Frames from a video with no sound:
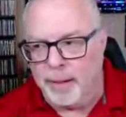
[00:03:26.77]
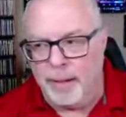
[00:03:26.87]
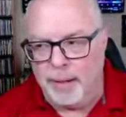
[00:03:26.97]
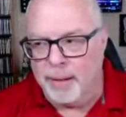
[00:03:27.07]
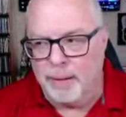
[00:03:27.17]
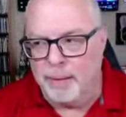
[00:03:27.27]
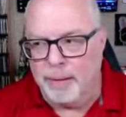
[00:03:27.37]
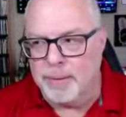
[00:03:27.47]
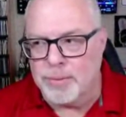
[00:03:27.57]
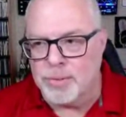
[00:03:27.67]
It
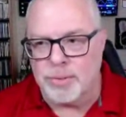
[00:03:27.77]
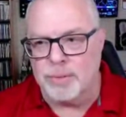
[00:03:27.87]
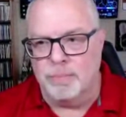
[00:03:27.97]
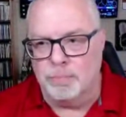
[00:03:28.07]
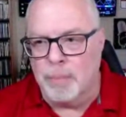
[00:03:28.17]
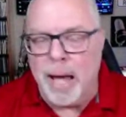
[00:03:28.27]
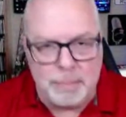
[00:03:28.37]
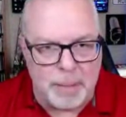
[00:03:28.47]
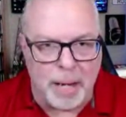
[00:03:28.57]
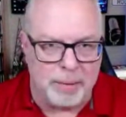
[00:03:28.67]
it's
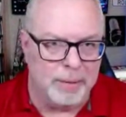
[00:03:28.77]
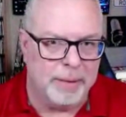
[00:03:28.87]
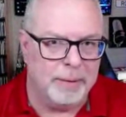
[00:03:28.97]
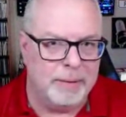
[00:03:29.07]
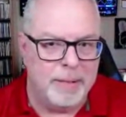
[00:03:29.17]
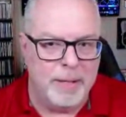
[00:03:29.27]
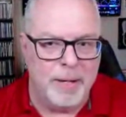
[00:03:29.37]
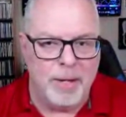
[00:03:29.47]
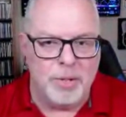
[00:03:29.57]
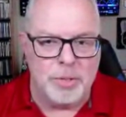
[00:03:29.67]
mind-boggling.
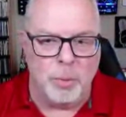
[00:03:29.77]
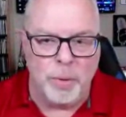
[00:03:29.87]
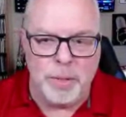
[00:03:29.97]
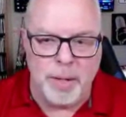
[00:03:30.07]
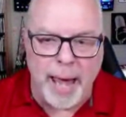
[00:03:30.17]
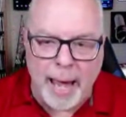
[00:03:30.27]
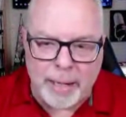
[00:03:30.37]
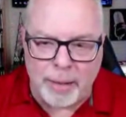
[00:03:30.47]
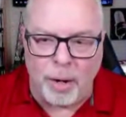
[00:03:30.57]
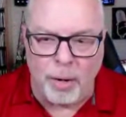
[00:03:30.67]
So when you
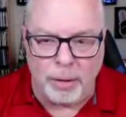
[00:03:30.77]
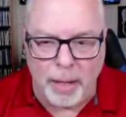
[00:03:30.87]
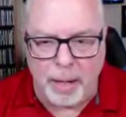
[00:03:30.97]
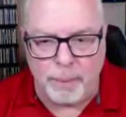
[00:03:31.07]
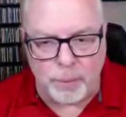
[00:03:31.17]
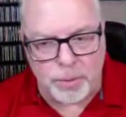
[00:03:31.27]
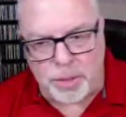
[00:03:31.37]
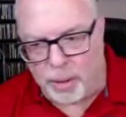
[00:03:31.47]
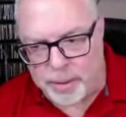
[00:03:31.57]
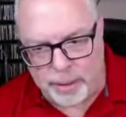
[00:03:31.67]
add it all up, we're
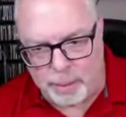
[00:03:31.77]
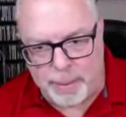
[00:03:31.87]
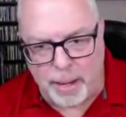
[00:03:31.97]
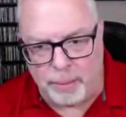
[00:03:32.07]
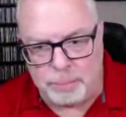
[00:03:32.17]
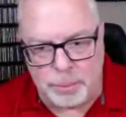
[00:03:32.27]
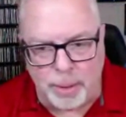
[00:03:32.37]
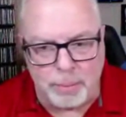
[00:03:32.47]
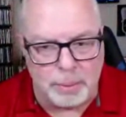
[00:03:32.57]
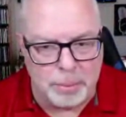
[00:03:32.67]
talking about
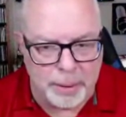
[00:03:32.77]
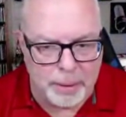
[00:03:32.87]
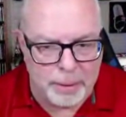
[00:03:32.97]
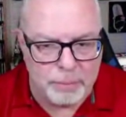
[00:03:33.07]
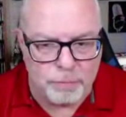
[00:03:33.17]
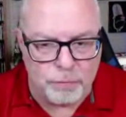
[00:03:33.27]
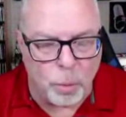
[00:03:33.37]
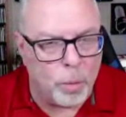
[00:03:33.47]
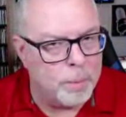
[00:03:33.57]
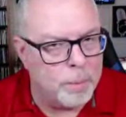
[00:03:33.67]
probably
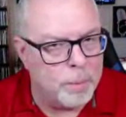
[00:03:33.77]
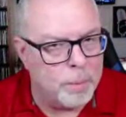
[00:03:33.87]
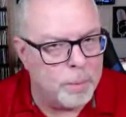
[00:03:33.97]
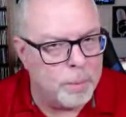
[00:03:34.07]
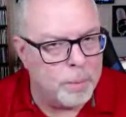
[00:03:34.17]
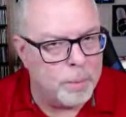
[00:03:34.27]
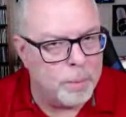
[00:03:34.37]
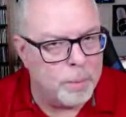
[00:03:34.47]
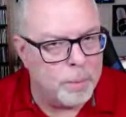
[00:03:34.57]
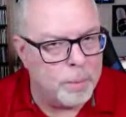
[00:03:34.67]
4 million,
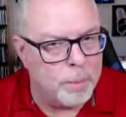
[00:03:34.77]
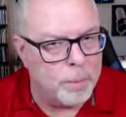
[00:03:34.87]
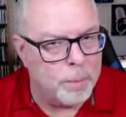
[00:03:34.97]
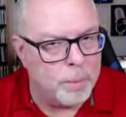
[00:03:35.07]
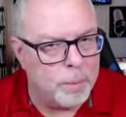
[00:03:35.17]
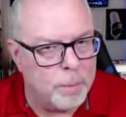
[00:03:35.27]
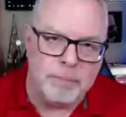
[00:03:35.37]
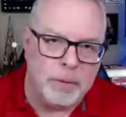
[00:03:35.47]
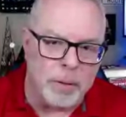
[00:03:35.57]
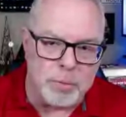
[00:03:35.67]
maybe
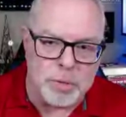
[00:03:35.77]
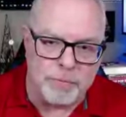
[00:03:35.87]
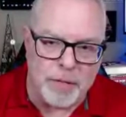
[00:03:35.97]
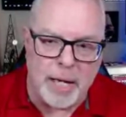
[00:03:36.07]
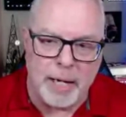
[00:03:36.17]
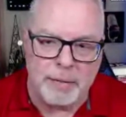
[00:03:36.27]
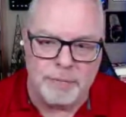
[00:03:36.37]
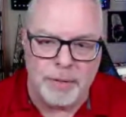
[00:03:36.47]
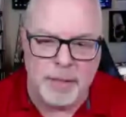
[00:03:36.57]
close to 5